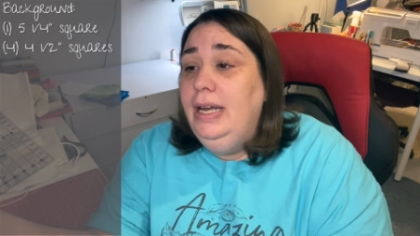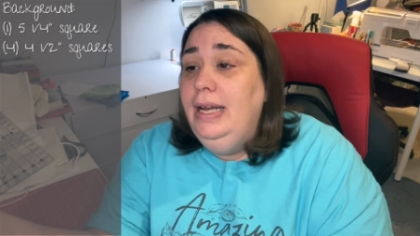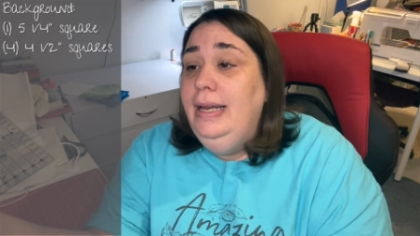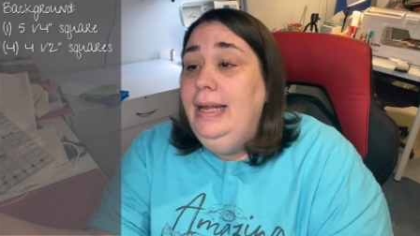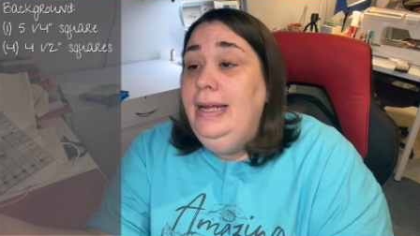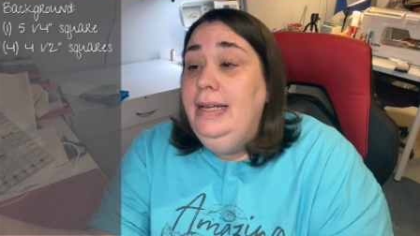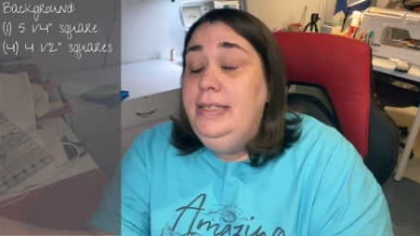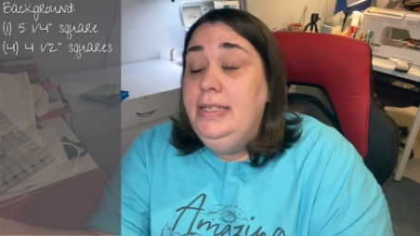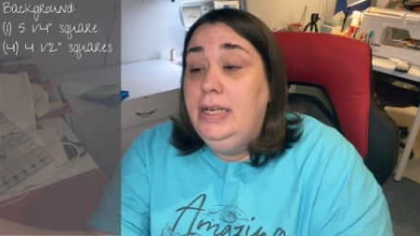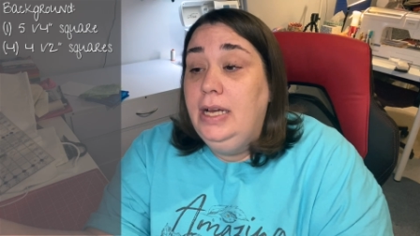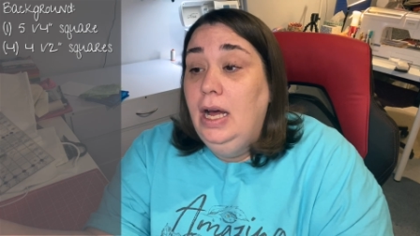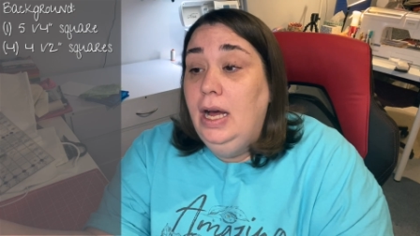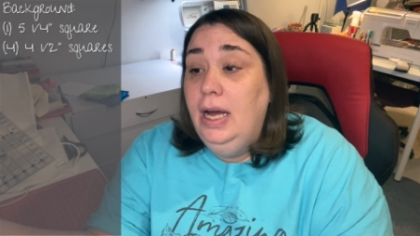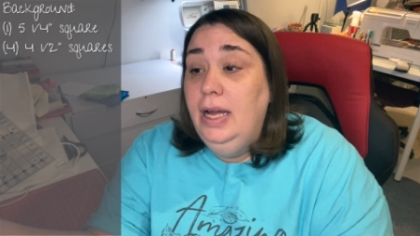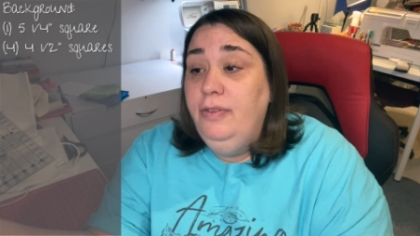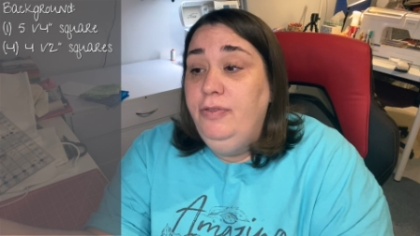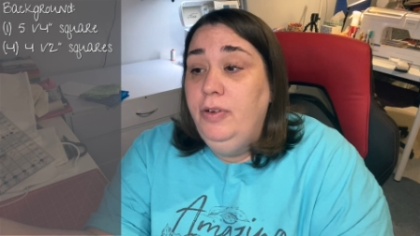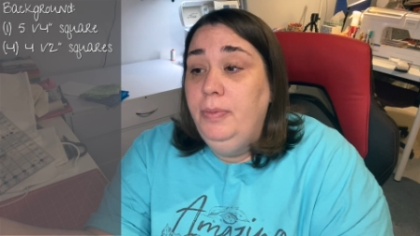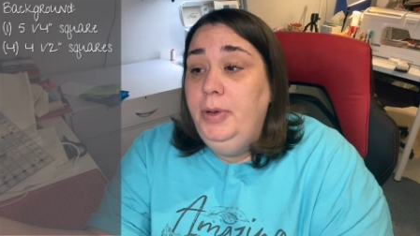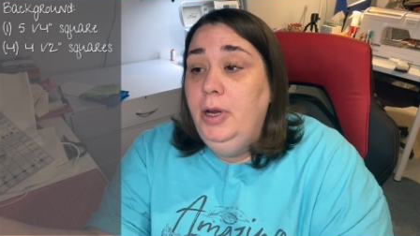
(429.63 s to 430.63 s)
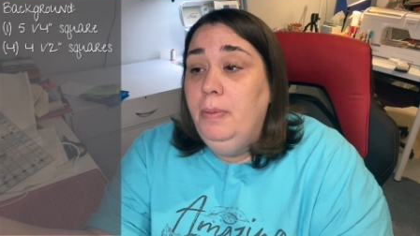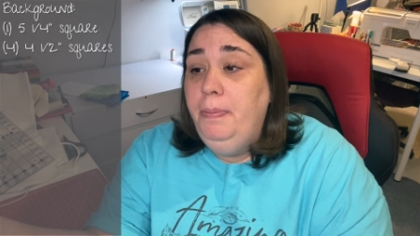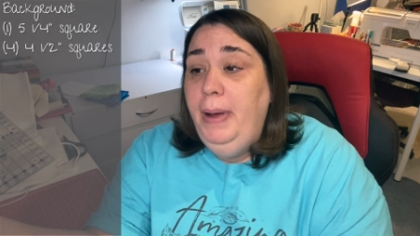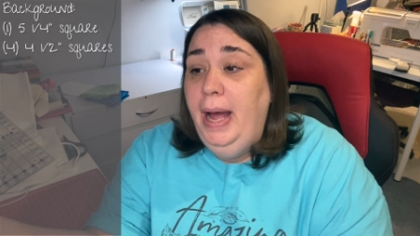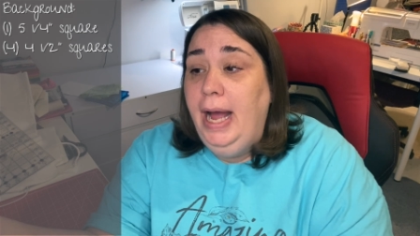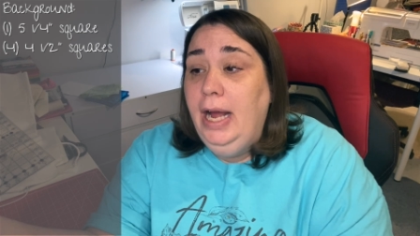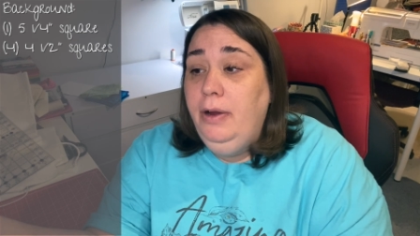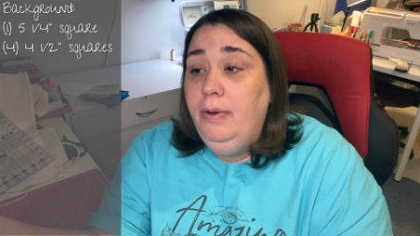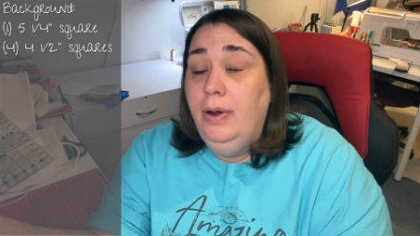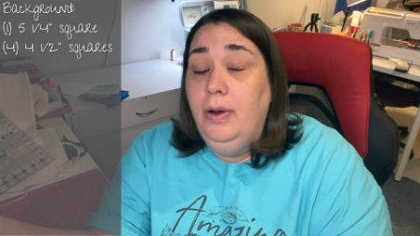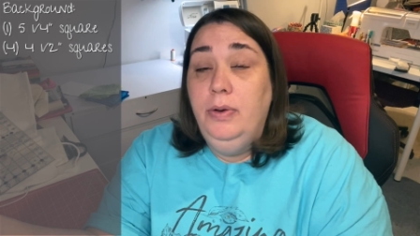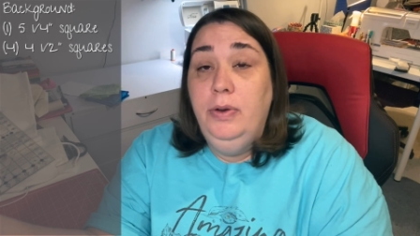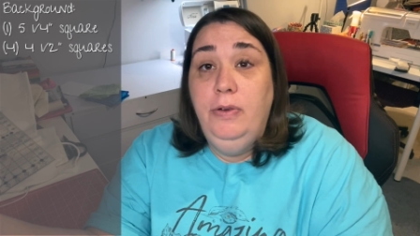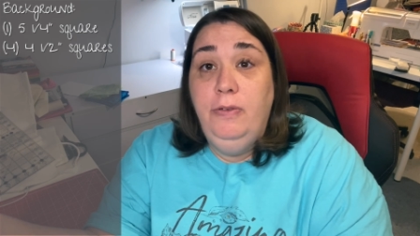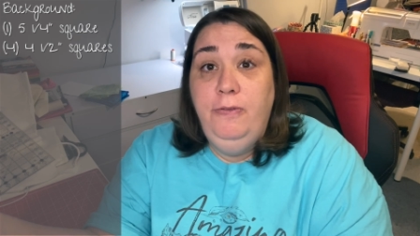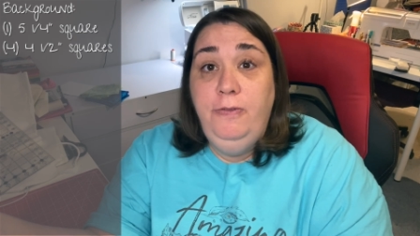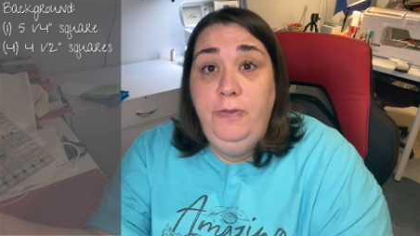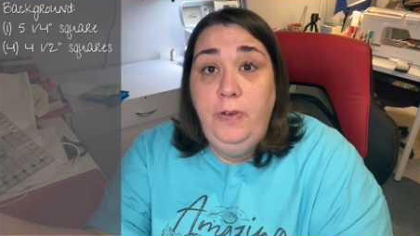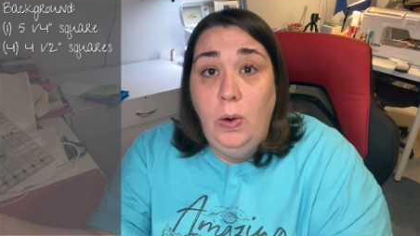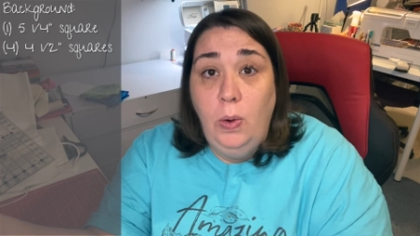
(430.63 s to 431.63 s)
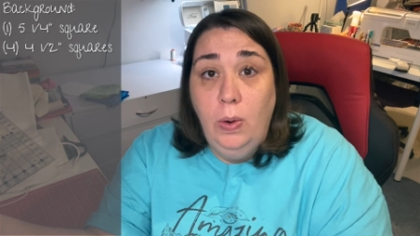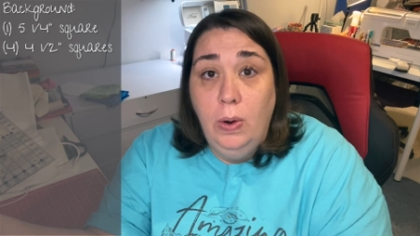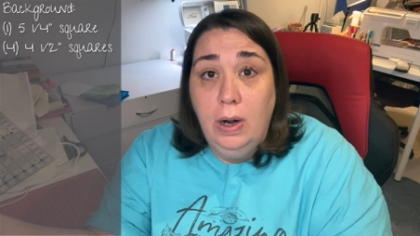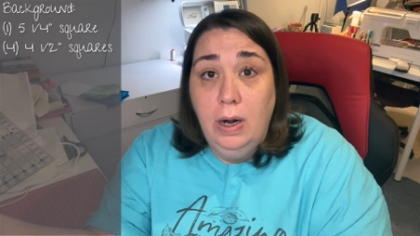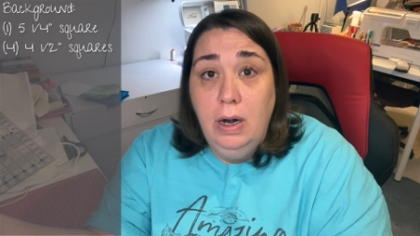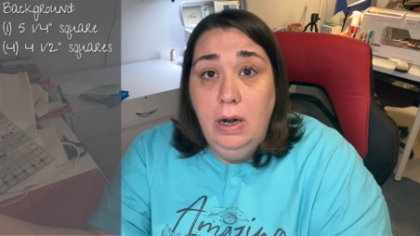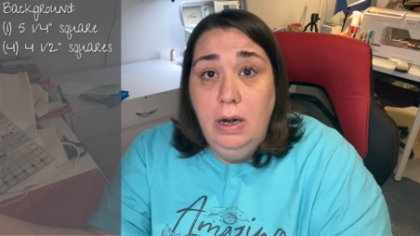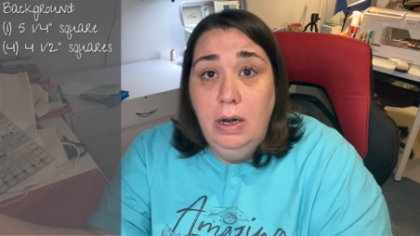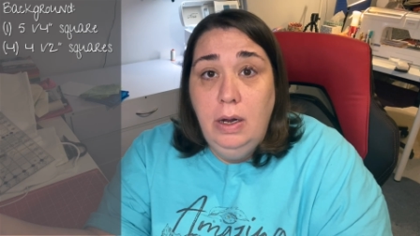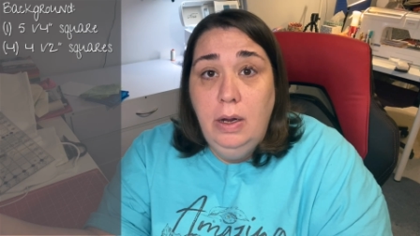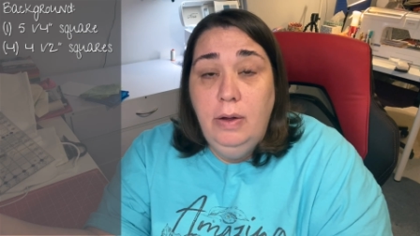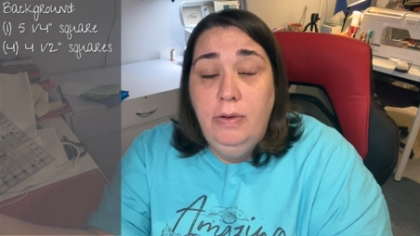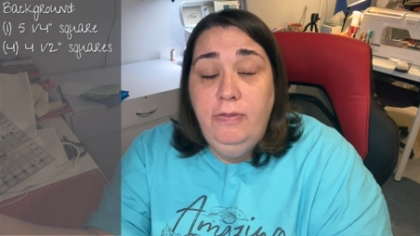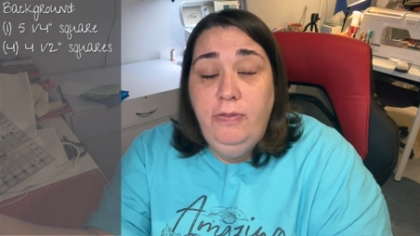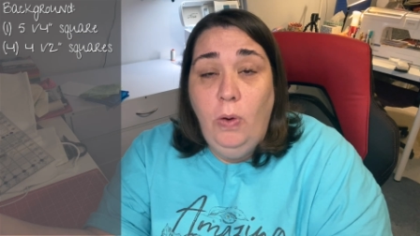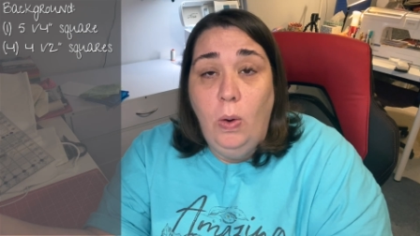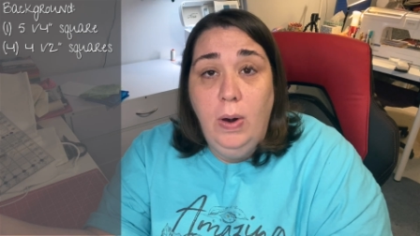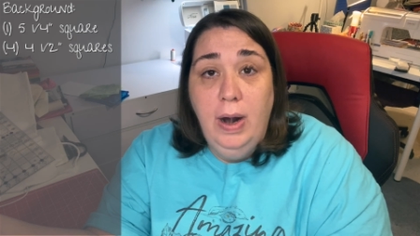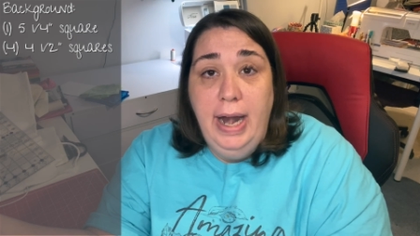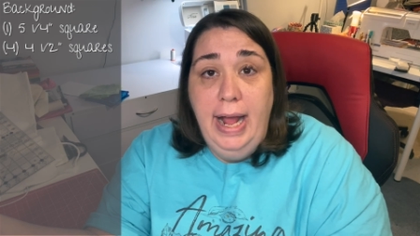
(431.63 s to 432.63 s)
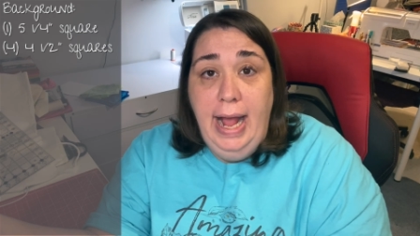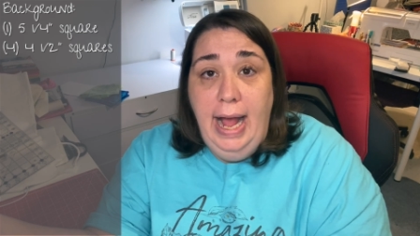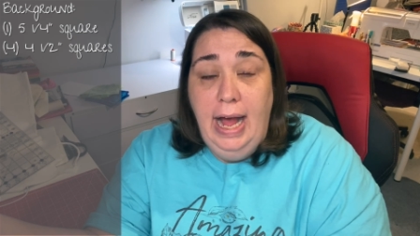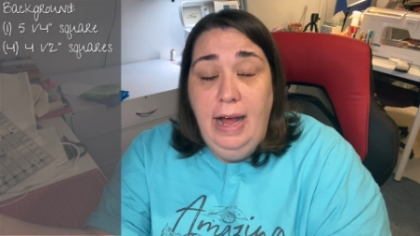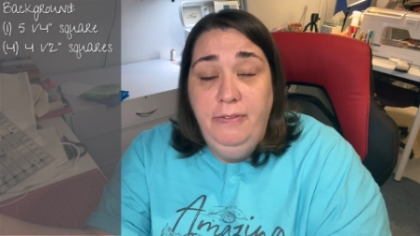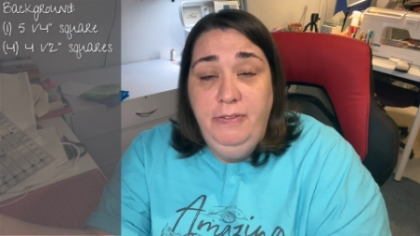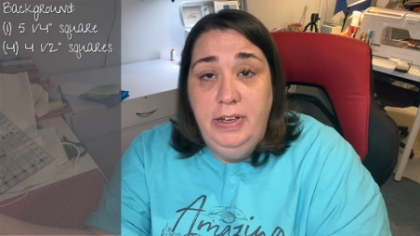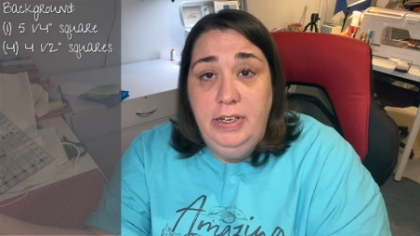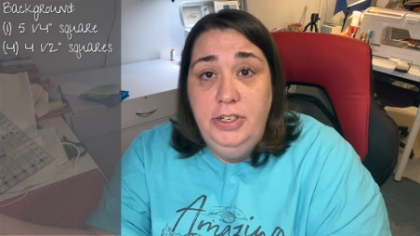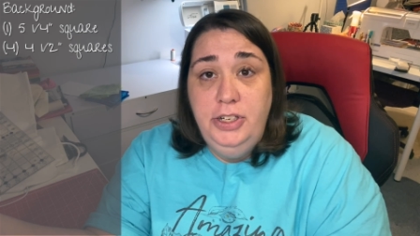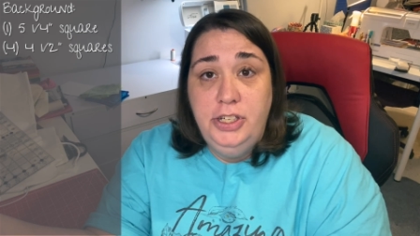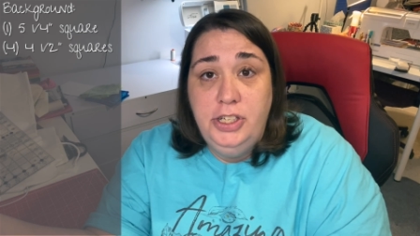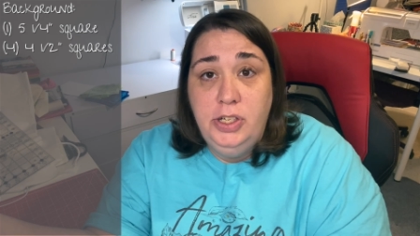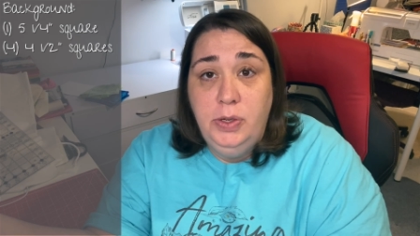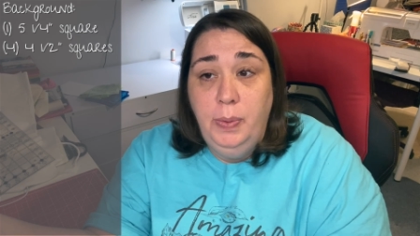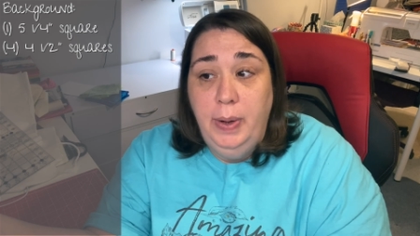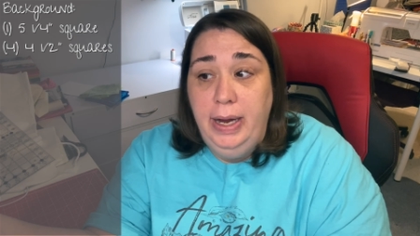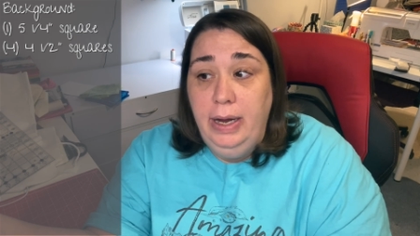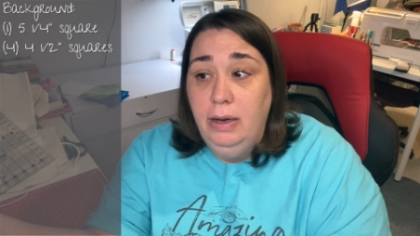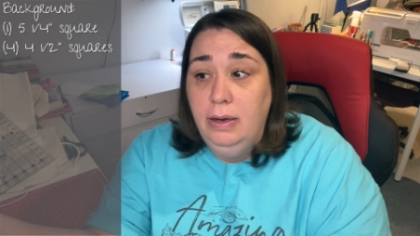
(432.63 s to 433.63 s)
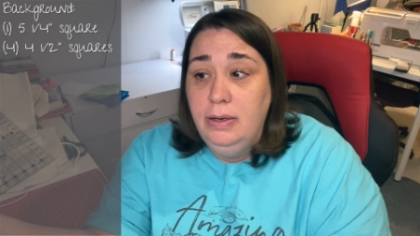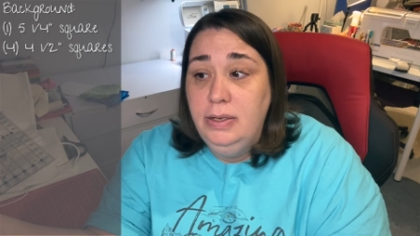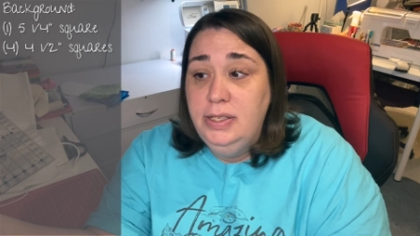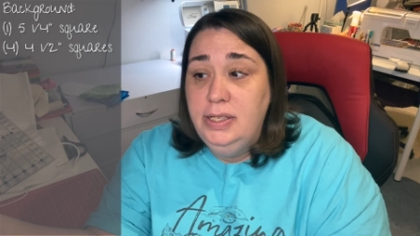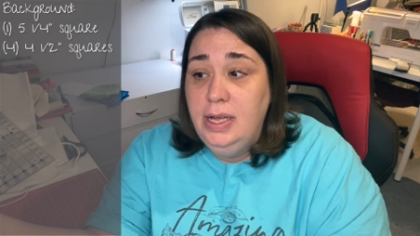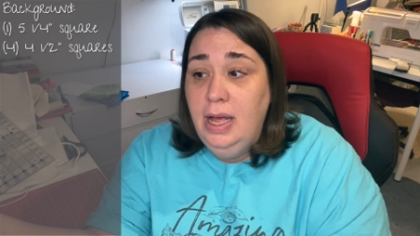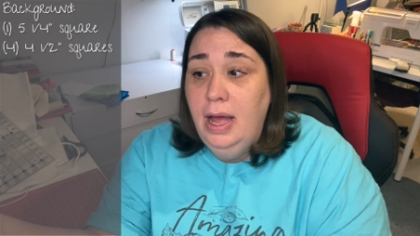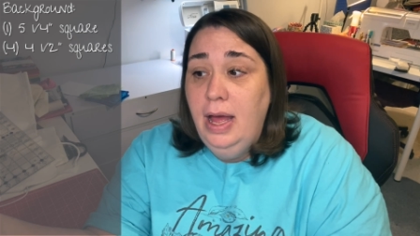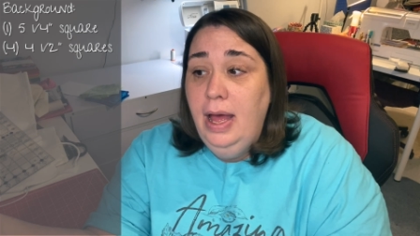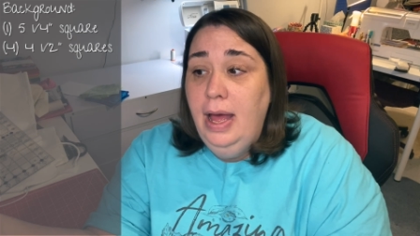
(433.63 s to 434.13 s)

to need to cut from your background 4 4.5-inch squares